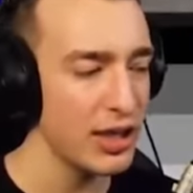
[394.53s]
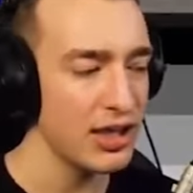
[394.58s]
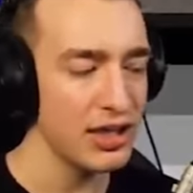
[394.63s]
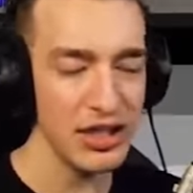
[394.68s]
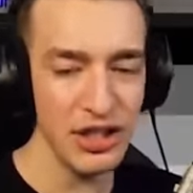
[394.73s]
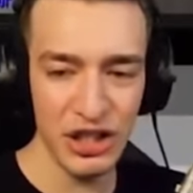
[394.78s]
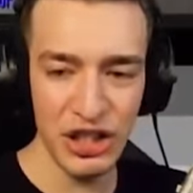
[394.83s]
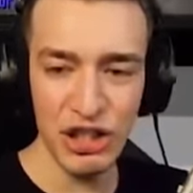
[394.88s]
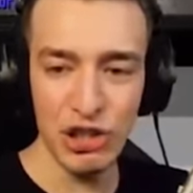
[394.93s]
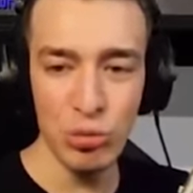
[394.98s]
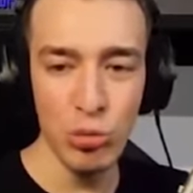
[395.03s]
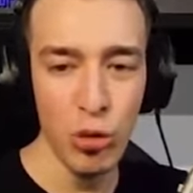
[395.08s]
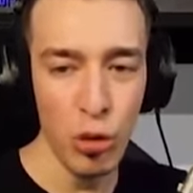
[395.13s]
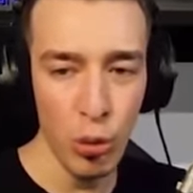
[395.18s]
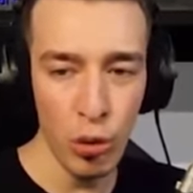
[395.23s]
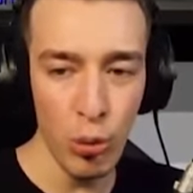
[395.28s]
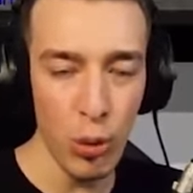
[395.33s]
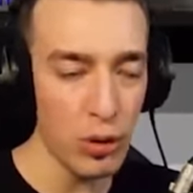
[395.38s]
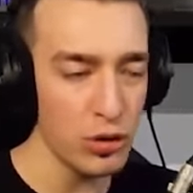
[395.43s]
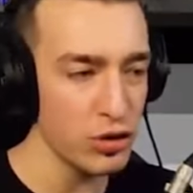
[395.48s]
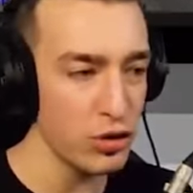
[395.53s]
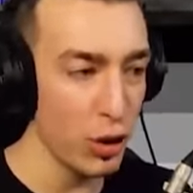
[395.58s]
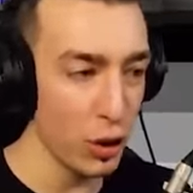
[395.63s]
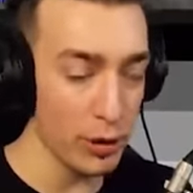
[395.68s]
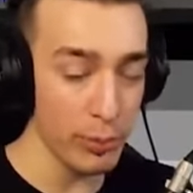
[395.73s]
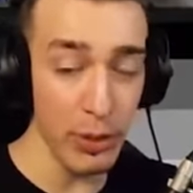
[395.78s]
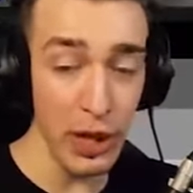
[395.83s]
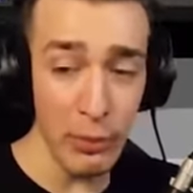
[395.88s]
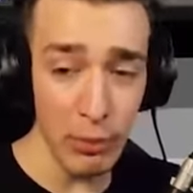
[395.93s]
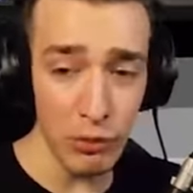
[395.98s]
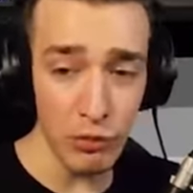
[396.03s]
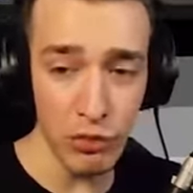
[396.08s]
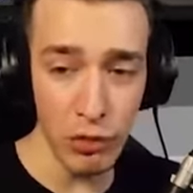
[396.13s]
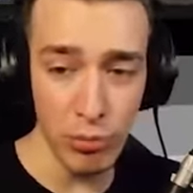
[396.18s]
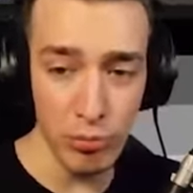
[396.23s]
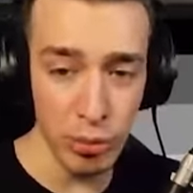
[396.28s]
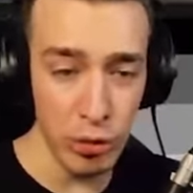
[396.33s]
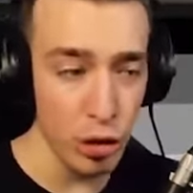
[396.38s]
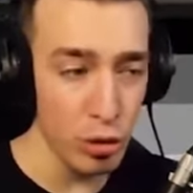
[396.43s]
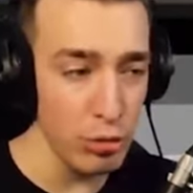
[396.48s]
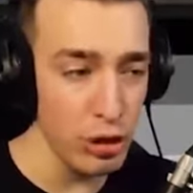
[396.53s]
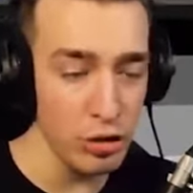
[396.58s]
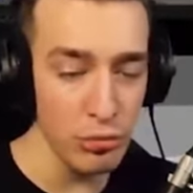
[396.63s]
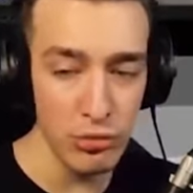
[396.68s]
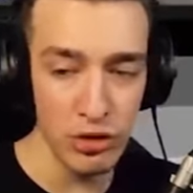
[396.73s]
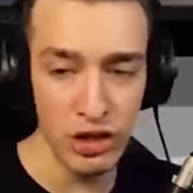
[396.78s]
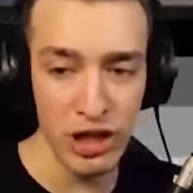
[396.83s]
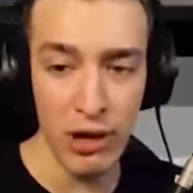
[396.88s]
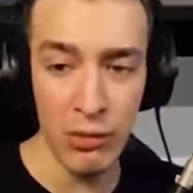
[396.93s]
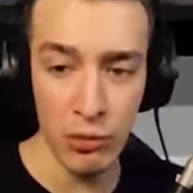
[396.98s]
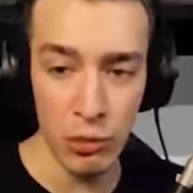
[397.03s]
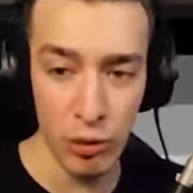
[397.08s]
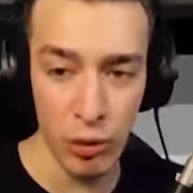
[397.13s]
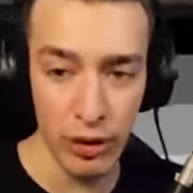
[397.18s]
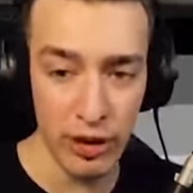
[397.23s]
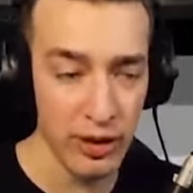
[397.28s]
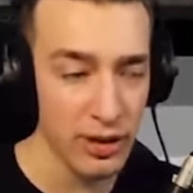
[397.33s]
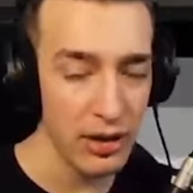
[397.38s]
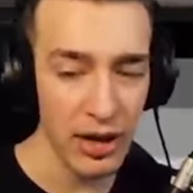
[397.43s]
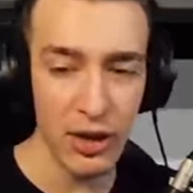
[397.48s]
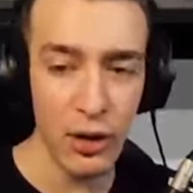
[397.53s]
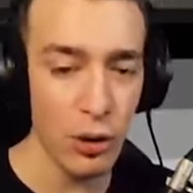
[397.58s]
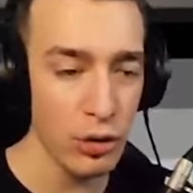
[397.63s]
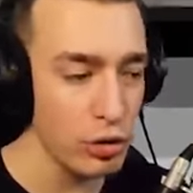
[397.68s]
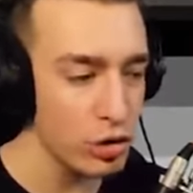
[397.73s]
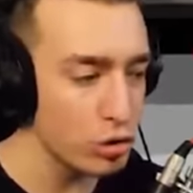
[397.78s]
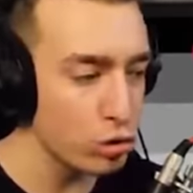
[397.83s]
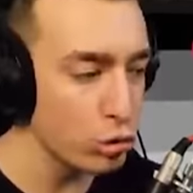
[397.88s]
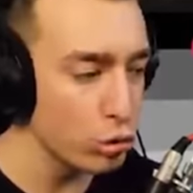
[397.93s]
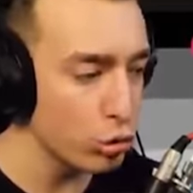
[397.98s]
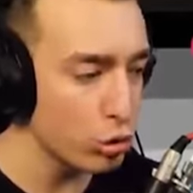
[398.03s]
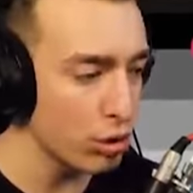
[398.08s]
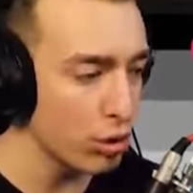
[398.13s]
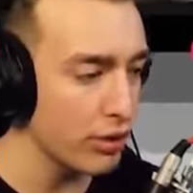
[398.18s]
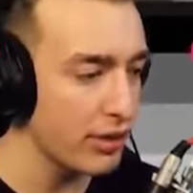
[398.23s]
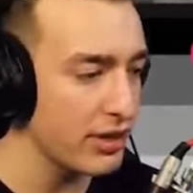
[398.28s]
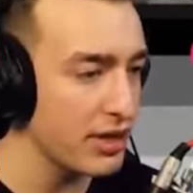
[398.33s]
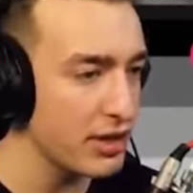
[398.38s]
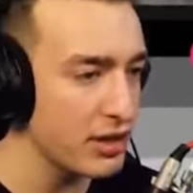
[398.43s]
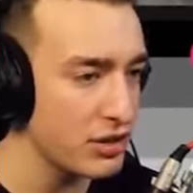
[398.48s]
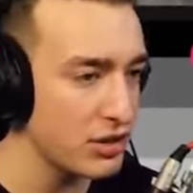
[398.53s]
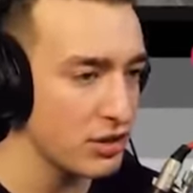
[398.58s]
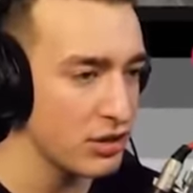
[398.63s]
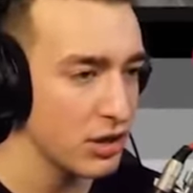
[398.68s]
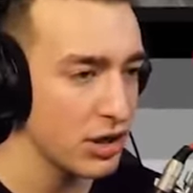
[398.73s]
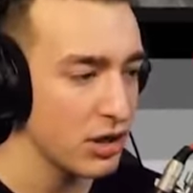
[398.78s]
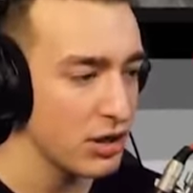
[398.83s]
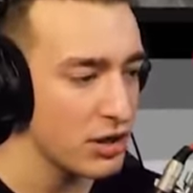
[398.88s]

This is more what like people from Birmingham sound like. They kind of talk like this.